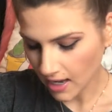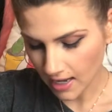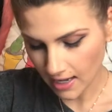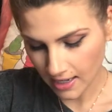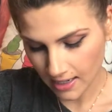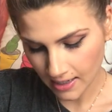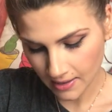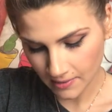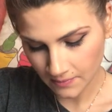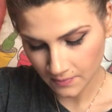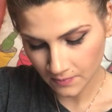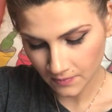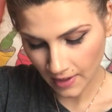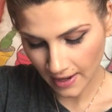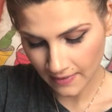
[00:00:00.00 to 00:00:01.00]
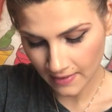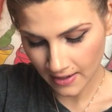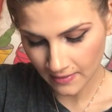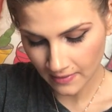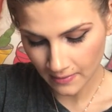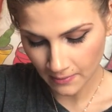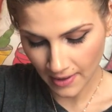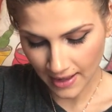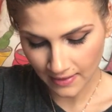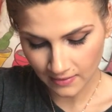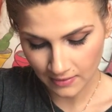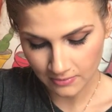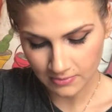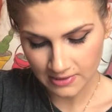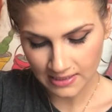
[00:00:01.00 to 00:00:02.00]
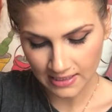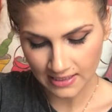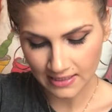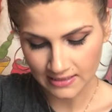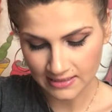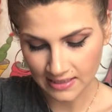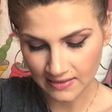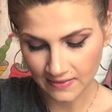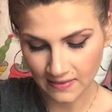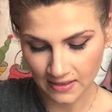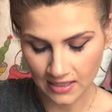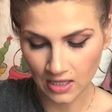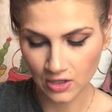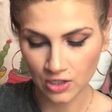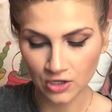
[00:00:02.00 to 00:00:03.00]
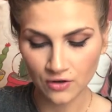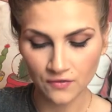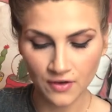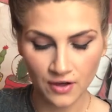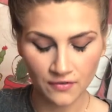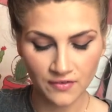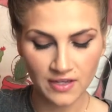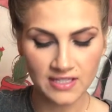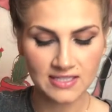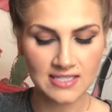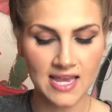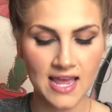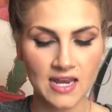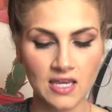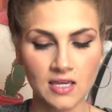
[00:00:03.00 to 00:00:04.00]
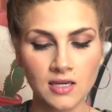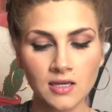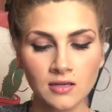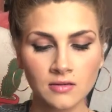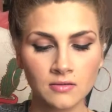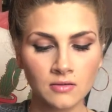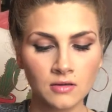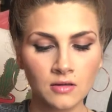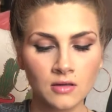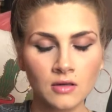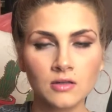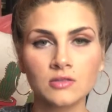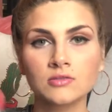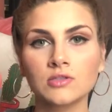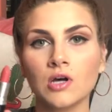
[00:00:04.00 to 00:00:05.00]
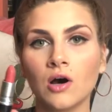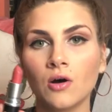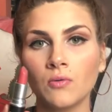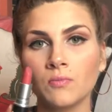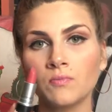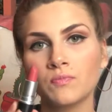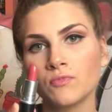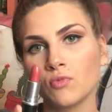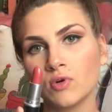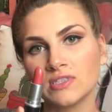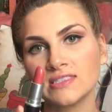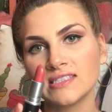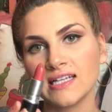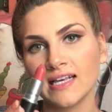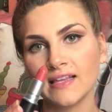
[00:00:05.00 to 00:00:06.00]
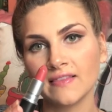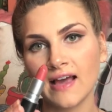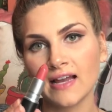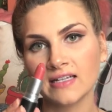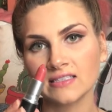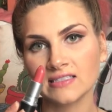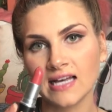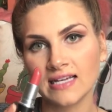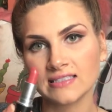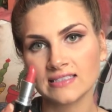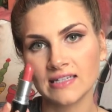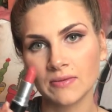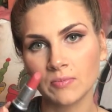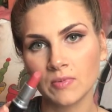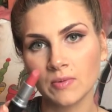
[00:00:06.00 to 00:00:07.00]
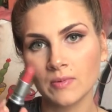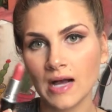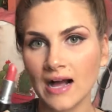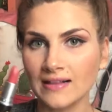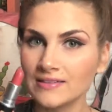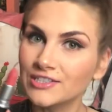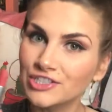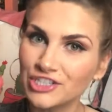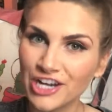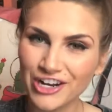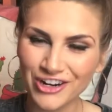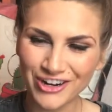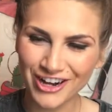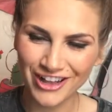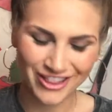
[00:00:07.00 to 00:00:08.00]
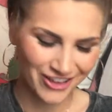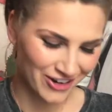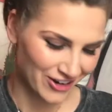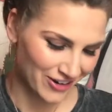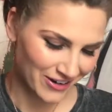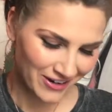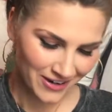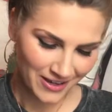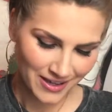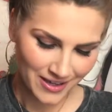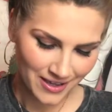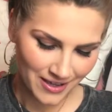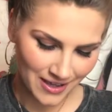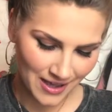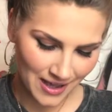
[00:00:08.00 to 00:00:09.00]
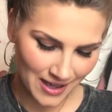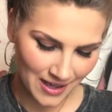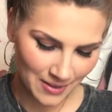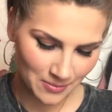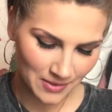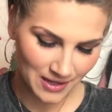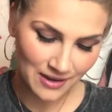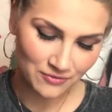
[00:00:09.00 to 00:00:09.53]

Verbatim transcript: Um, and then the matte lipstick is in the color Velvet Teddy. So once again, that exact same Kylie Jenner color um, that